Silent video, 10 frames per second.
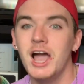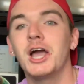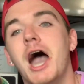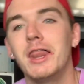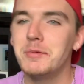
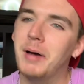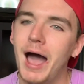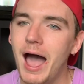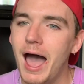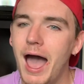
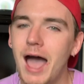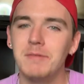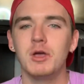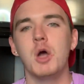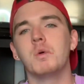
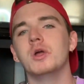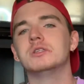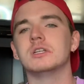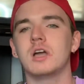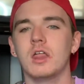ColourPop! We're
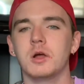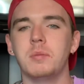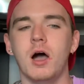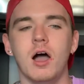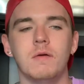using
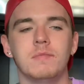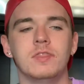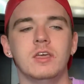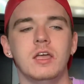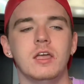
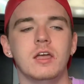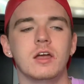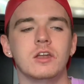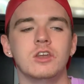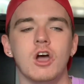ColourPop,
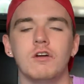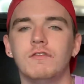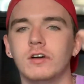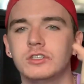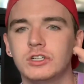the No
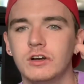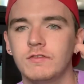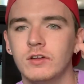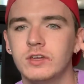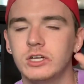Filter
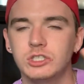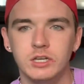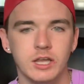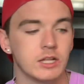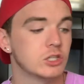
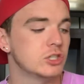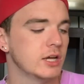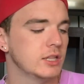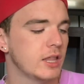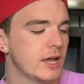foundation in
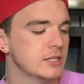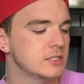shade Light